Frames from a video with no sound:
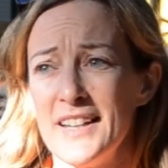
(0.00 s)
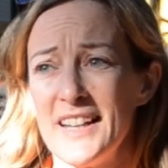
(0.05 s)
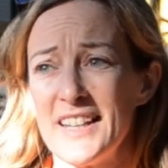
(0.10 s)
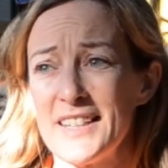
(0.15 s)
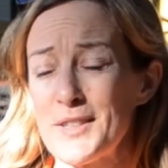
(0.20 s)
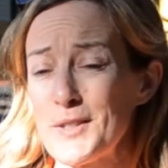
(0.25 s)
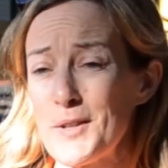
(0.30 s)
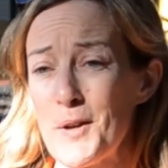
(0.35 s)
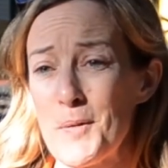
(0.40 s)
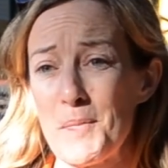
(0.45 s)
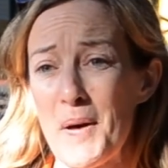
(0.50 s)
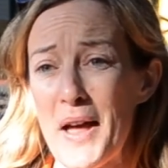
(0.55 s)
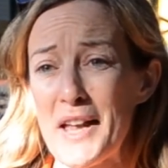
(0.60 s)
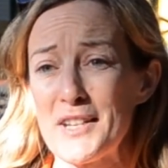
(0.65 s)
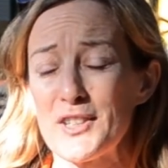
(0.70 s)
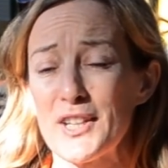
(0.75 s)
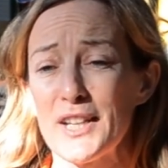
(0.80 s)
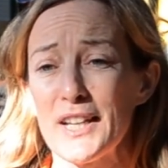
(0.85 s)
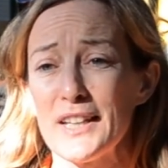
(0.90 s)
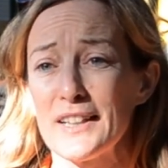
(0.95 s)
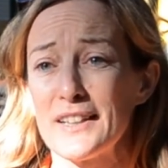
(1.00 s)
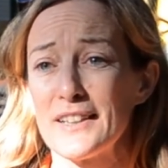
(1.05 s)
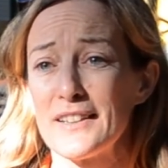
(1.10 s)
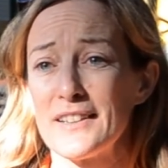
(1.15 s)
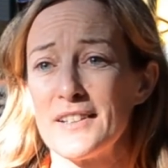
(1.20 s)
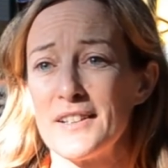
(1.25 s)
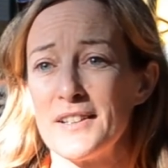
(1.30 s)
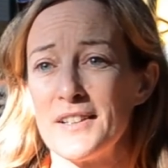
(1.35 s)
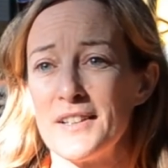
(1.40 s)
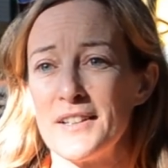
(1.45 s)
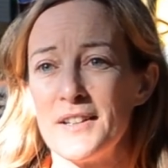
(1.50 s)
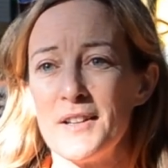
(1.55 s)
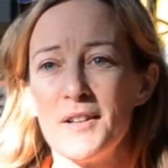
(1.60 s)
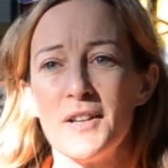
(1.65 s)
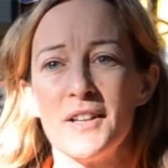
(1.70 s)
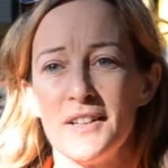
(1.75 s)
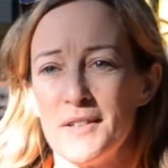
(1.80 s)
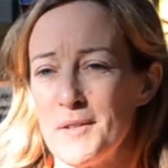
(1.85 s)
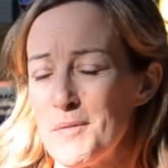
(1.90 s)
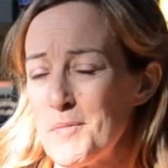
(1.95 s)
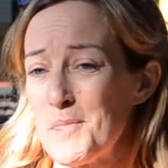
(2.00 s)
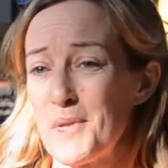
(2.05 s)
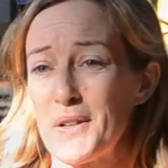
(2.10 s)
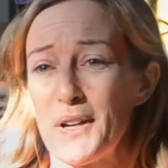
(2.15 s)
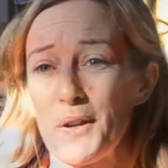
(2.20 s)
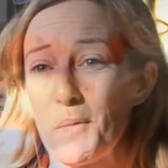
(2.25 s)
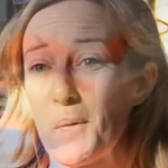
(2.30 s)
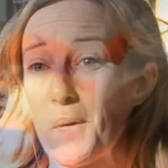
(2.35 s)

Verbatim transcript: It's not magic, but it